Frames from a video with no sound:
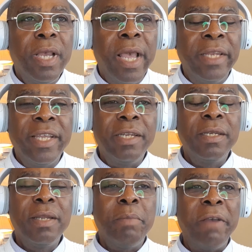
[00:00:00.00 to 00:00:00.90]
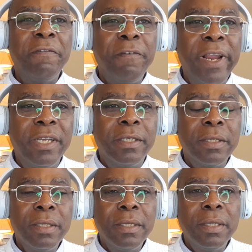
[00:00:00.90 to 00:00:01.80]
And then my friend
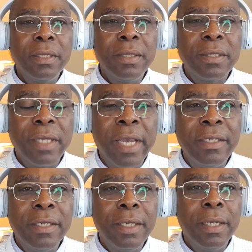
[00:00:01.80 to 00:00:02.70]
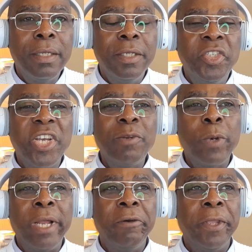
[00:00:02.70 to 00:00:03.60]
said
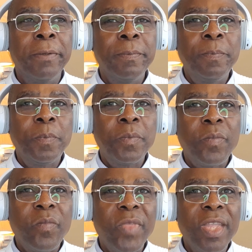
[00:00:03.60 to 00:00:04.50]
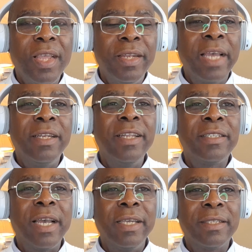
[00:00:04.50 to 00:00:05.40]
January. Then
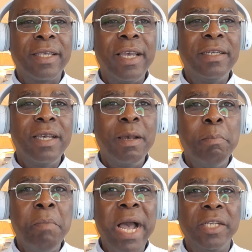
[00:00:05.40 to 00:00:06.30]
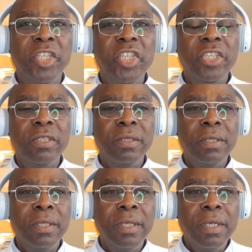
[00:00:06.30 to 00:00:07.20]
later he said March.
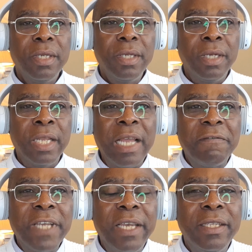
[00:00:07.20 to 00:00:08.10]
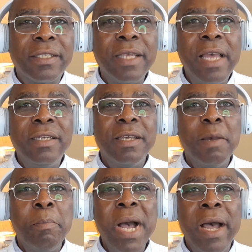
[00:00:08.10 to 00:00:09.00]
Then after he said
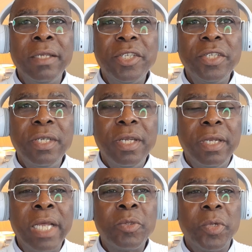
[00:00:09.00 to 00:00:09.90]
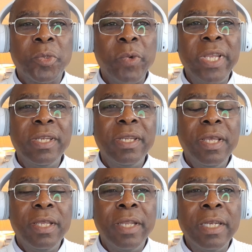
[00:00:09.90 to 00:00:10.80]
March, that was when
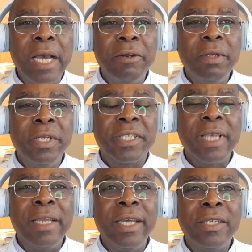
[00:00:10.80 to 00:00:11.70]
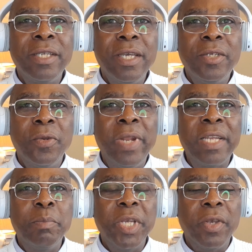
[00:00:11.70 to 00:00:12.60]
they now decided to
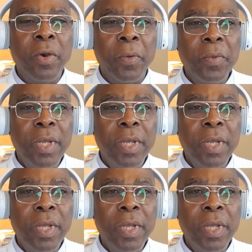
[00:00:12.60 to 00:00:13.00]
let me go.